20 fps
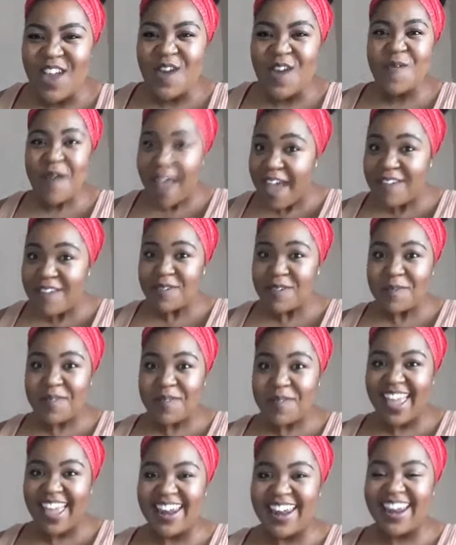where have you
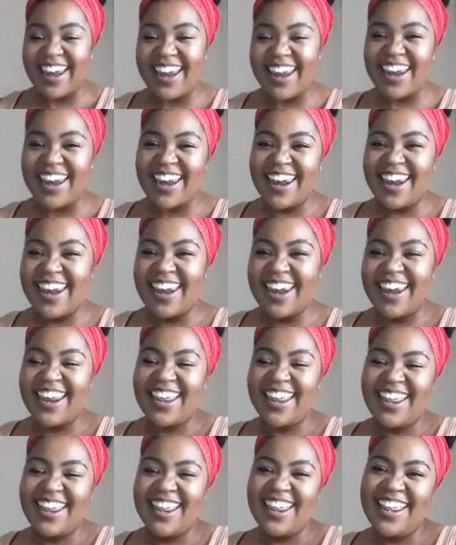been?
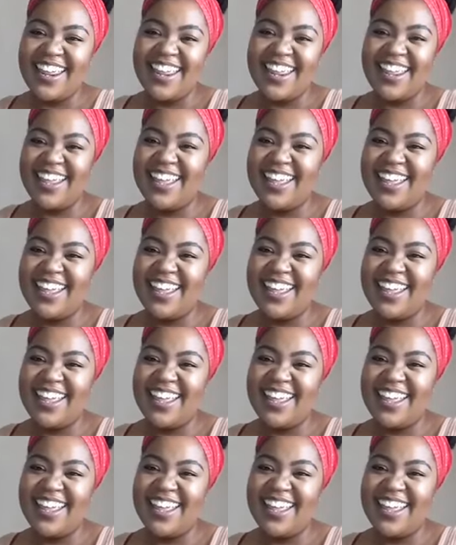I've